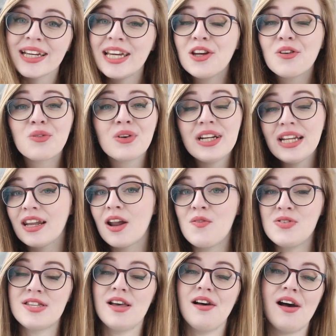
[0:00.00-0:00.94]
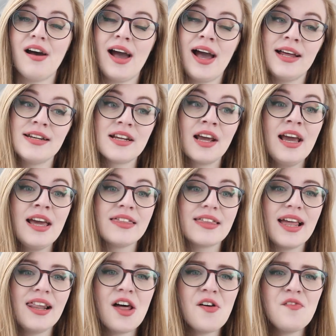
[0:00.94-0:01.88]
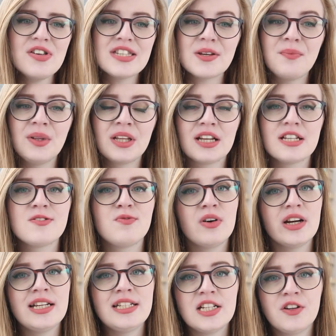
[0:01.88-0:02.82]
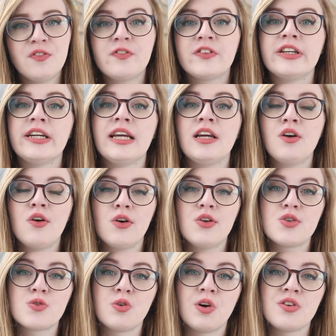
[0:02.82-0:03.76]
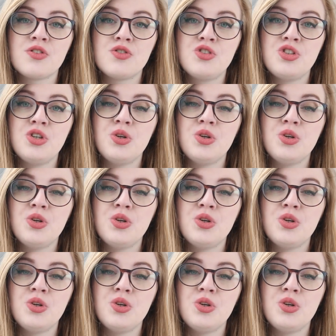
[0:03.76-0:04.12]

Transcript: He really loves her, and their love is something that's very different in contrast